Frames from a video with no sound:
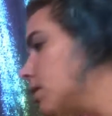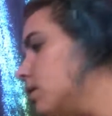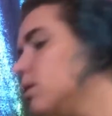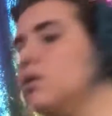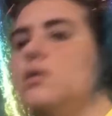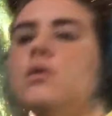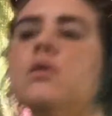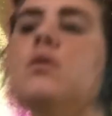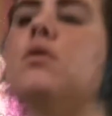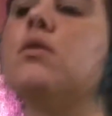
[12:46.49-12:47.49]

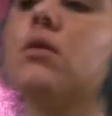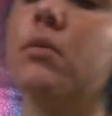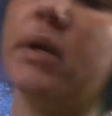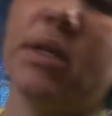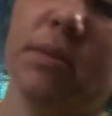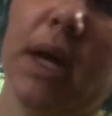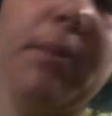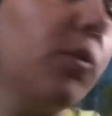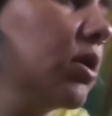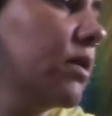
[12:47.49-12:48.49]
Let me get some tape.
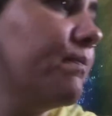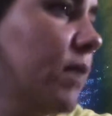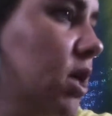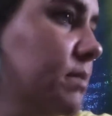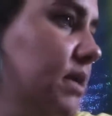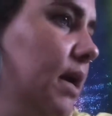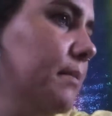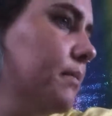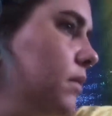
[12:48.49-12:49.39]
Where the fuck's my tape?